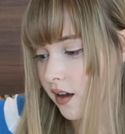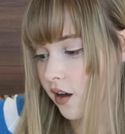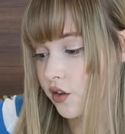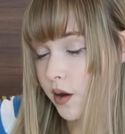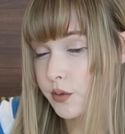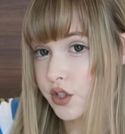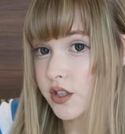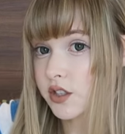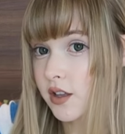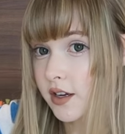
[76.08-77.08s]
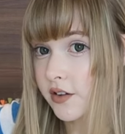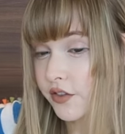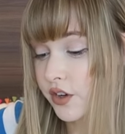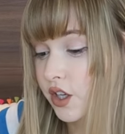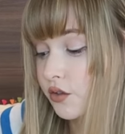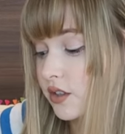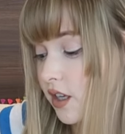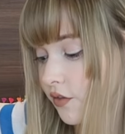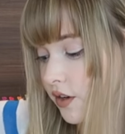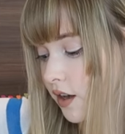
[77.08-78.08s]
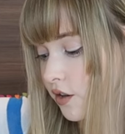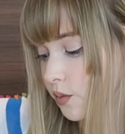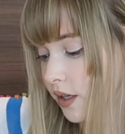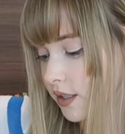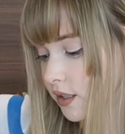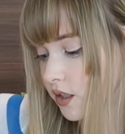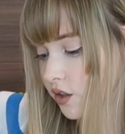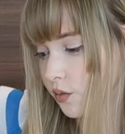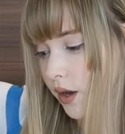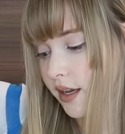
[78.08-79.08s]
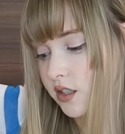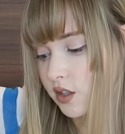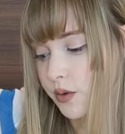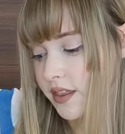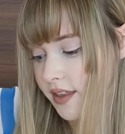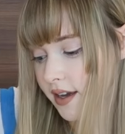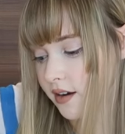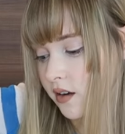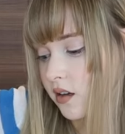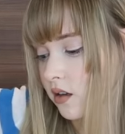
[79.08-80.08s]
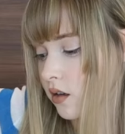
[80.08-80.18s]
Although I'm sure there's a lot of cute stuff in other places too, but I just went there.